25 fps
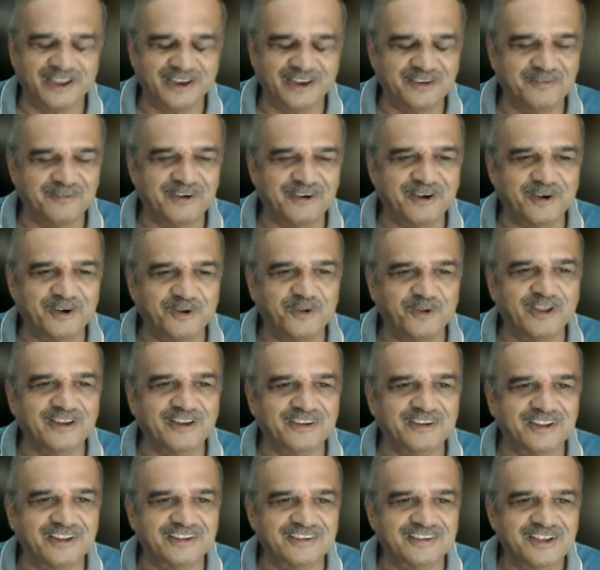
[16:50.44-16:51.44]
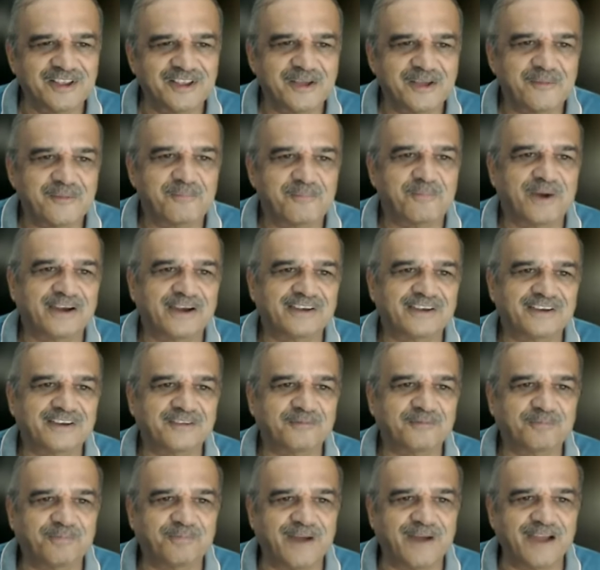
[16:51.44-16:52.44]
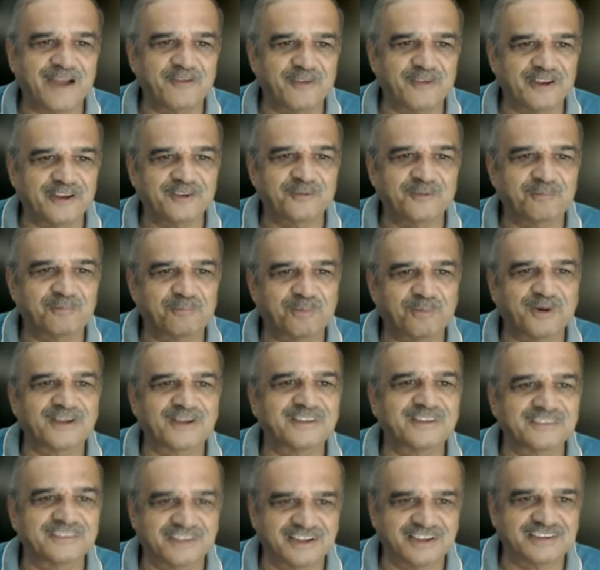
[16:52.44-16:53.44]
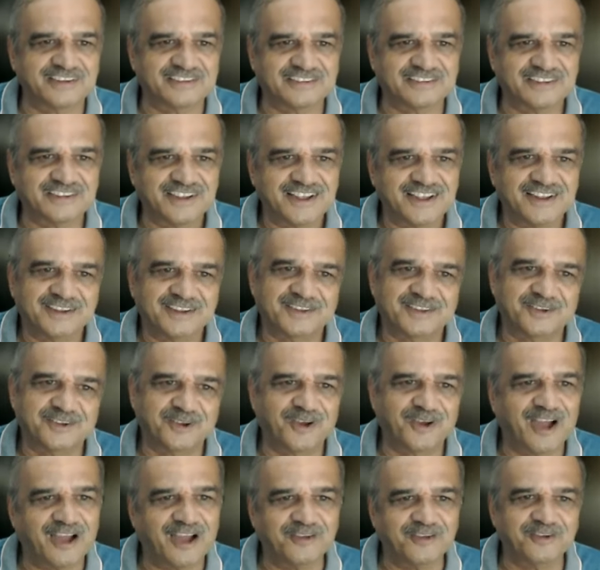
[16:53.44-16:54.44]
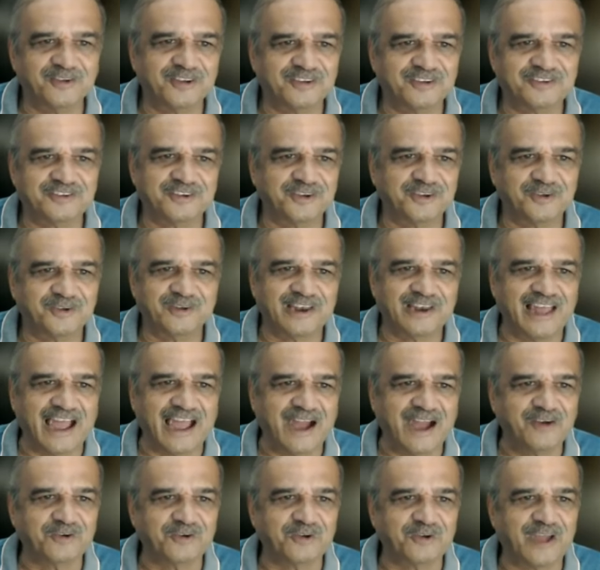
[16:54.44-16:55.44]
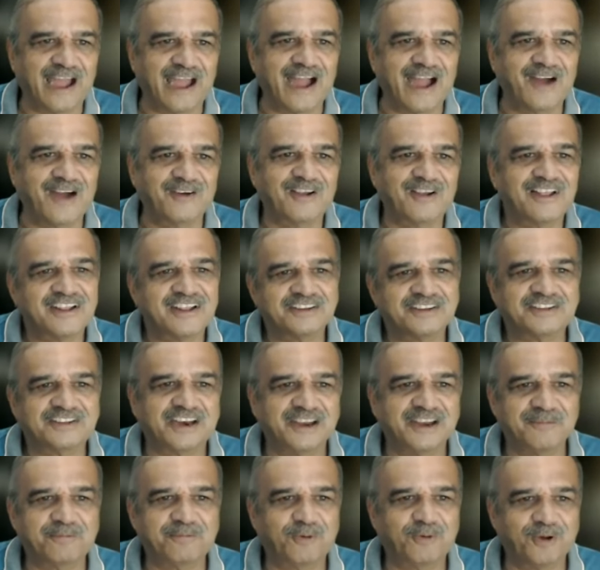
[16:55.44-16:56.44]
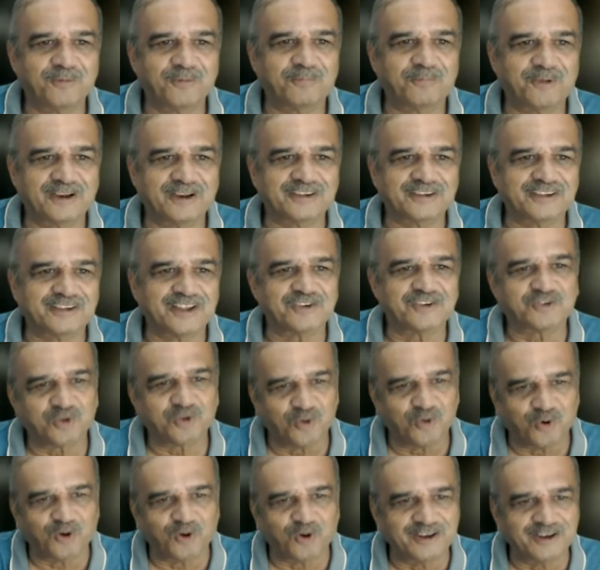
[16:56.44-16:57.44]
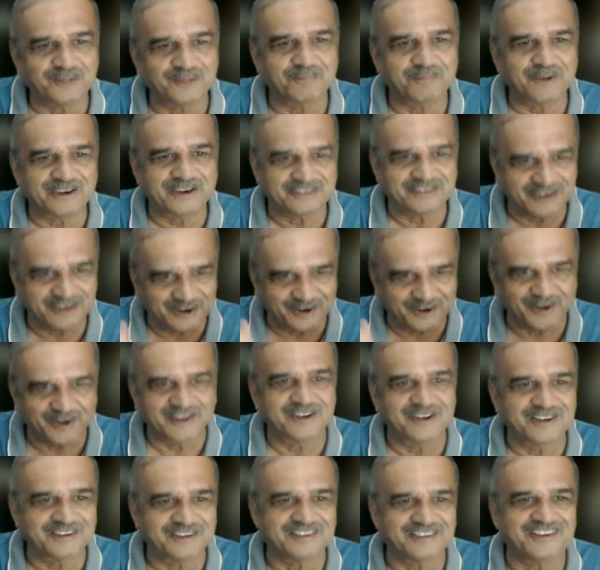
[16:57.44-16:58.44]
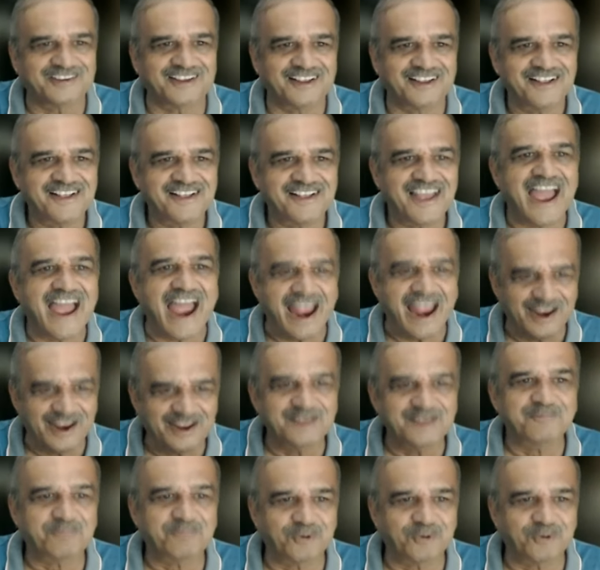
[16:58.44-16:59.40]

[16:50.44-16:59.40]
anybody doing this, but when you burn this, so you will have to have 3, 4 persons to hold the patient in and in